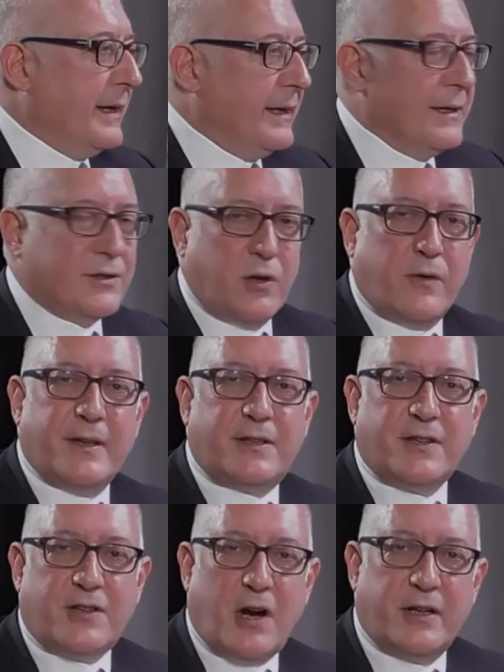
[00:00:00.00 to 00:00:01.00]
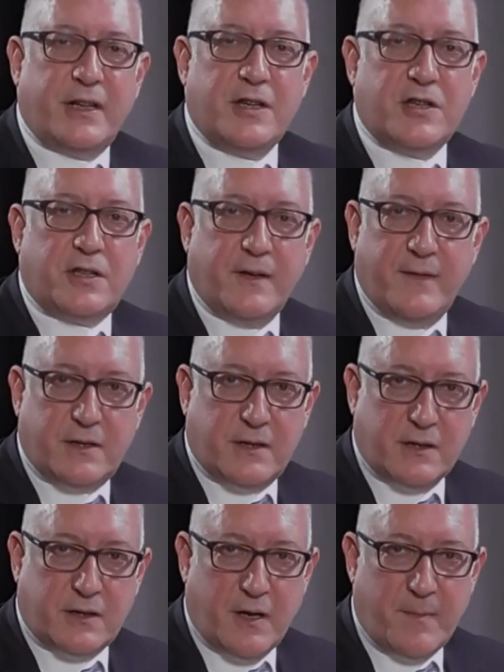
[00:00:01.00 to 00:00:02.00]
So this is our DigiTV
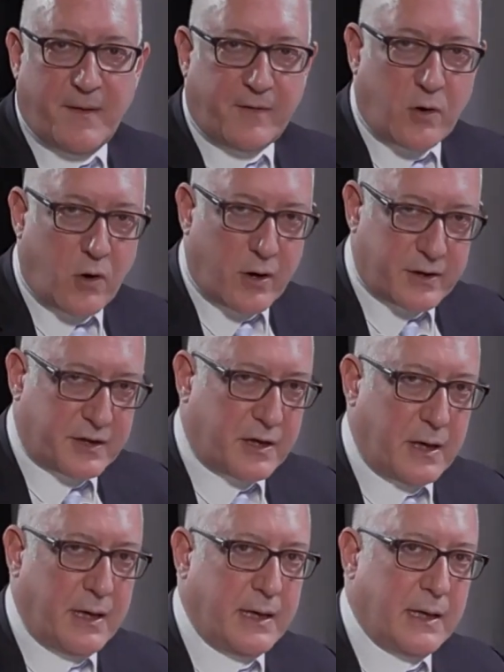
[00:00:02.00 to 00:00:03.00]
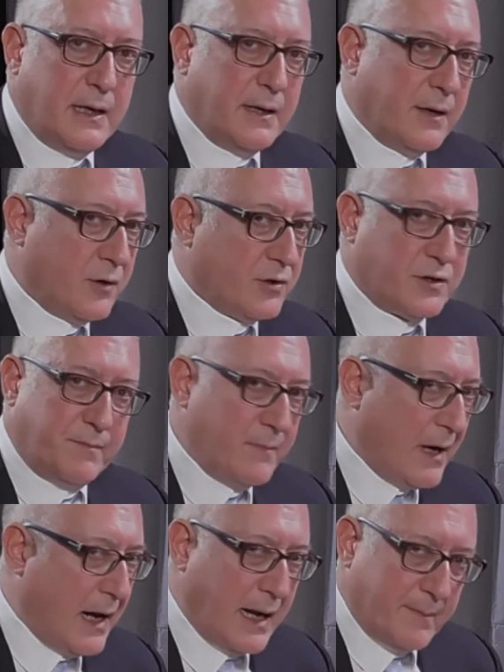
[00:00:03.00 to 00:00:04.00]
system. Of course, there's
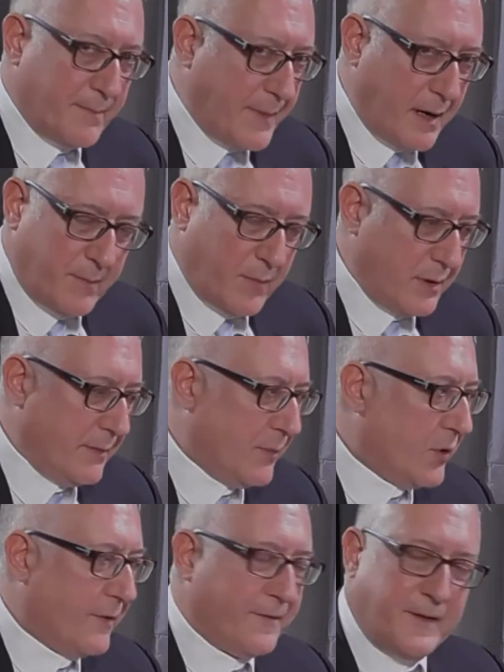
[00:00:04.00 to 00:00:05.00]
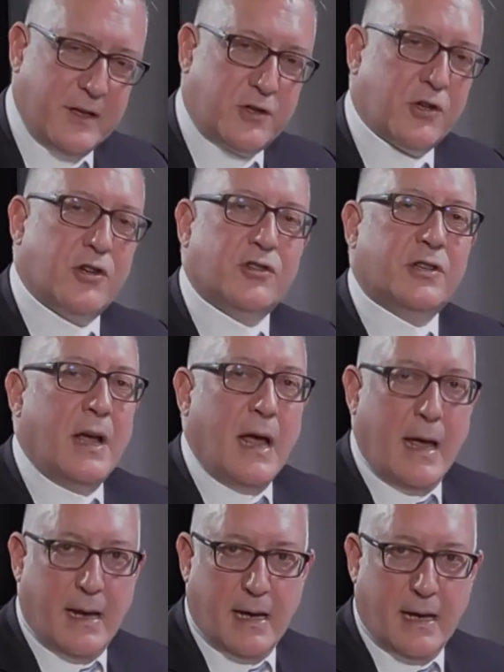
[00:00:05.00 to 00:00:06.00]
a lot more features
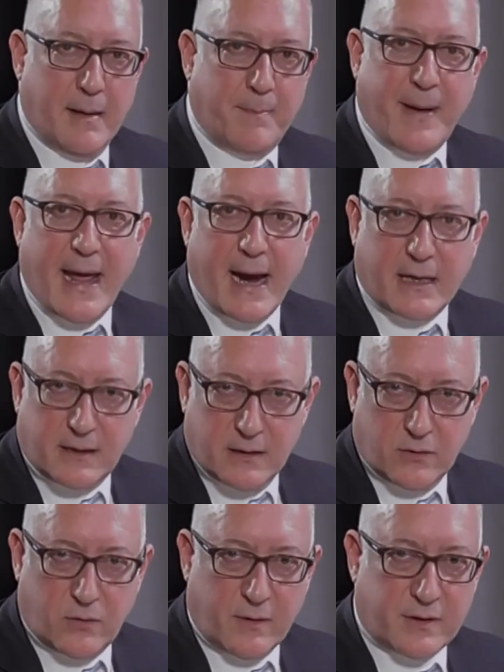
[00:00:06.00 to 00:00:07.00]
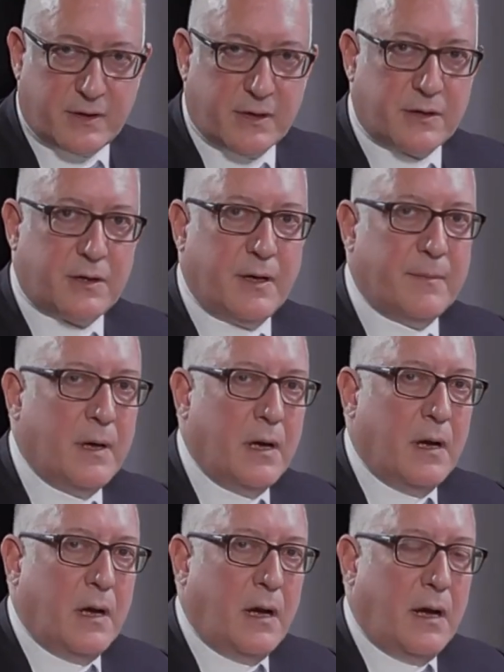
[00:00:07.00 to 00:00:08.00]
packed into the system.
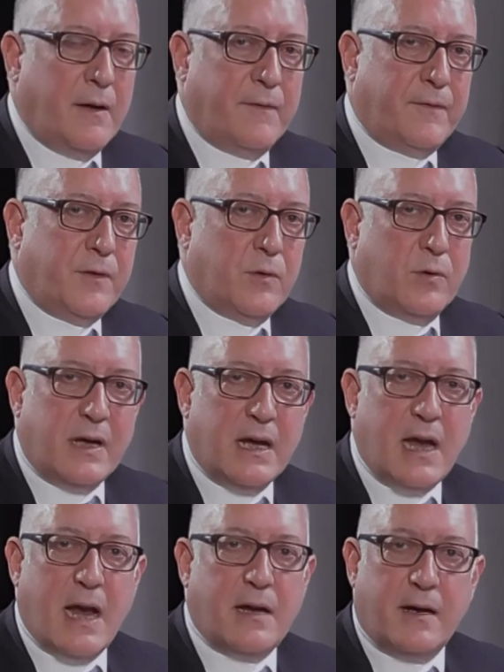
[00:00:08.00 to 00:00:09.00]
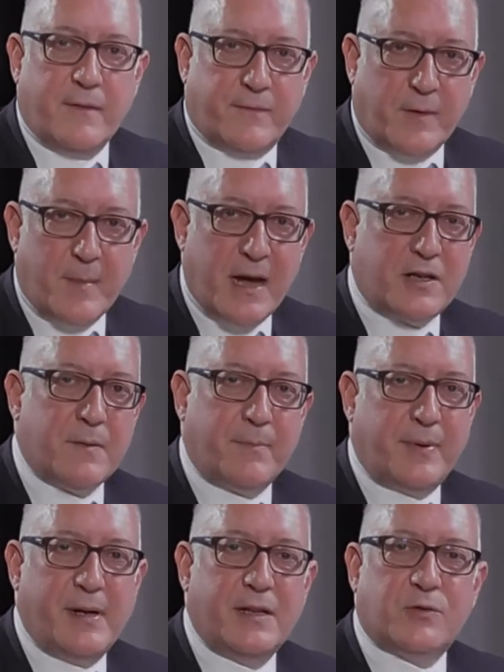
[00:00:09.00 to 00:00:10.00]
If you need any information,
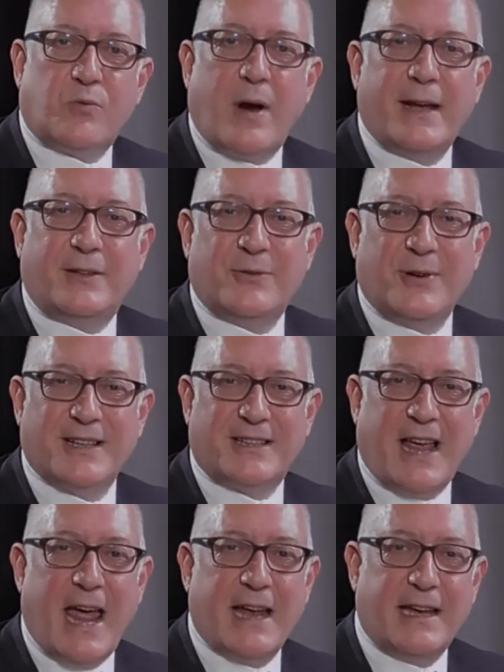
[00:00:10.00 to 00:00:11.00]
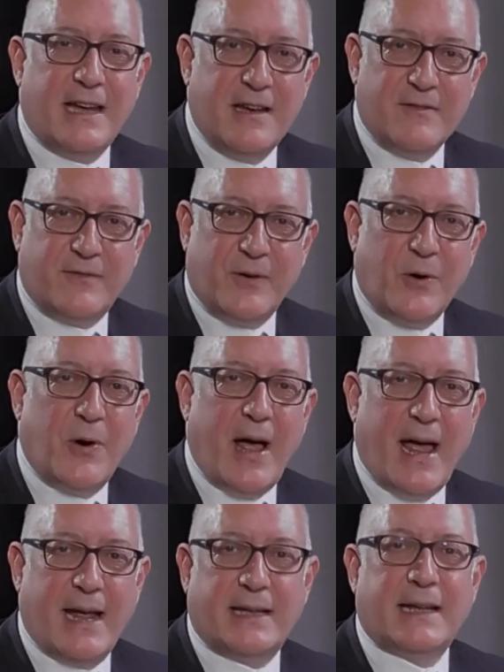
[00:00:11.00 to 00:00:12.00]
please write to us at
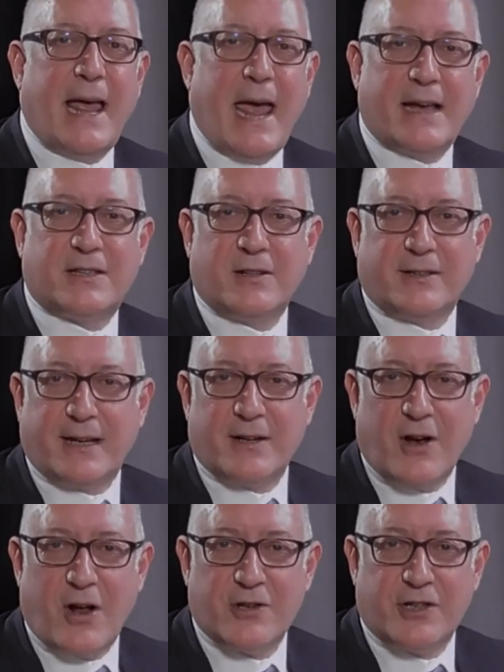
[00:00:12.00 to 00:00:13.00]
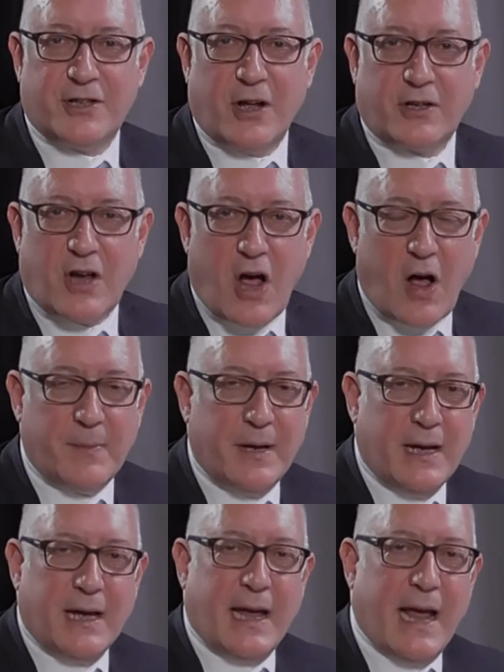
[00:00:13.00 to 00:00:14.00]
info@axeltechnology.com,
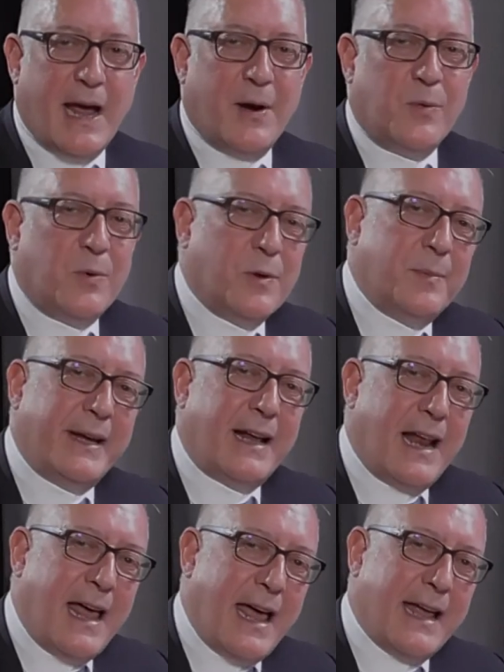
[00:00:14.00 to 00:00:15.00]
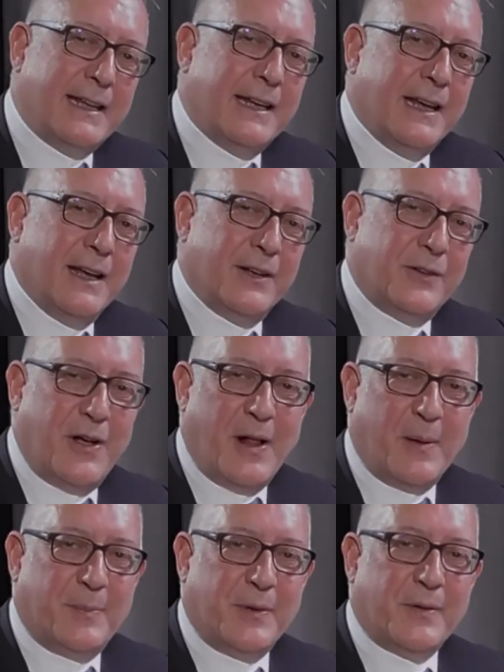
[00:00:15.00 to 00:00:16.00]
and we'll be glad to
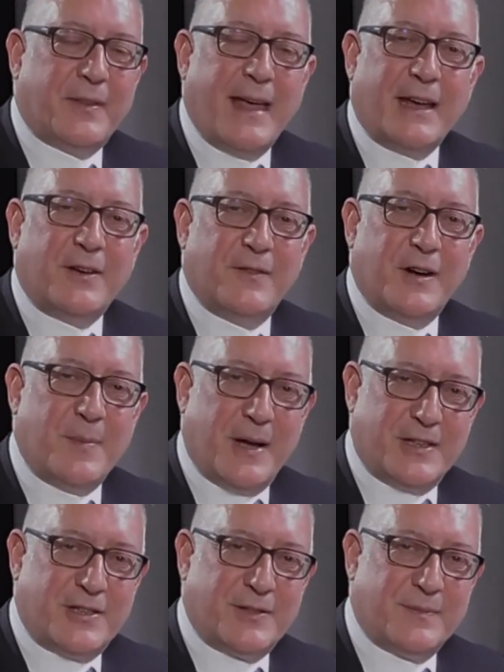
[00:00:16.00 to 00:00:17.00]
help you. Thank you very much.